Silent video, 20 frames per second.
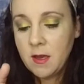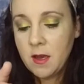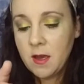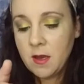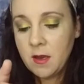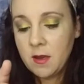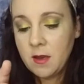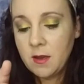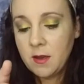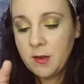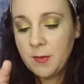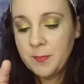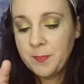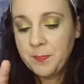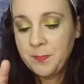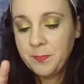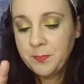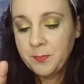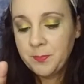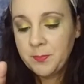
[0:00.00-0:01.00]

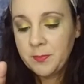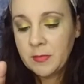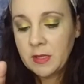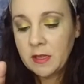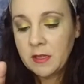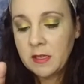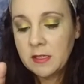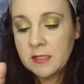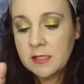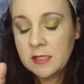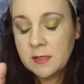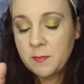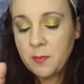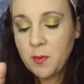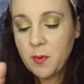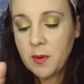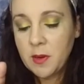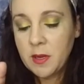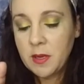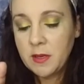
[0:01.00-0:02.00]
Um, this is
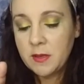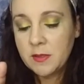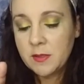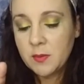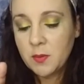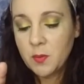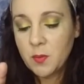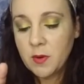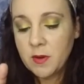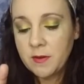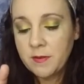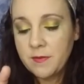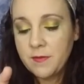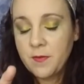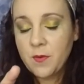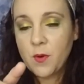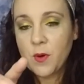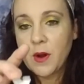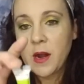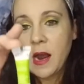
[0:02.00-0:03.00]

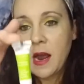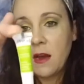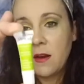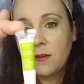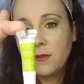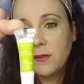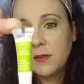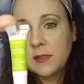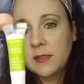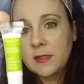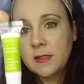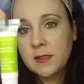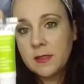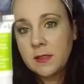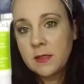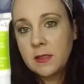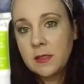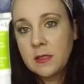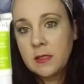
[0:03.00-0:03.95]
0.14 ounce.